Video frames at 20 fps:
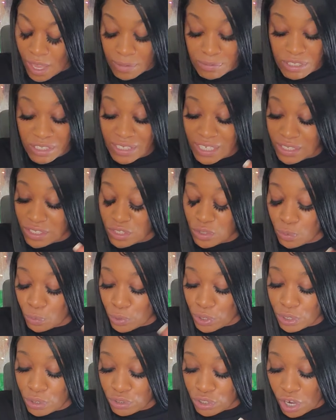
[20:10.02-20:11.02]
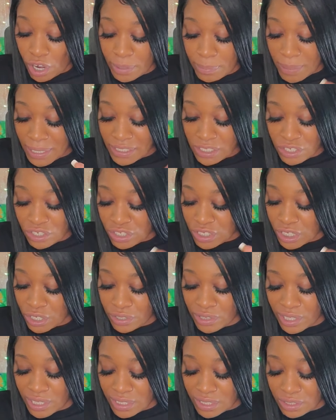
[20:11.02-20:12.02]
I'm just getting some real dark messages
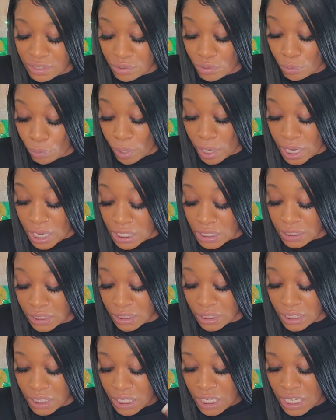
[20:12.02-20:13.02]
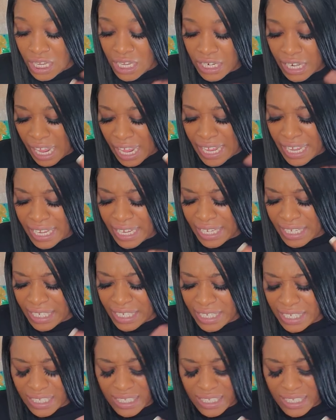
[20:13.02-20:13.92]
here. This is crazy. Like,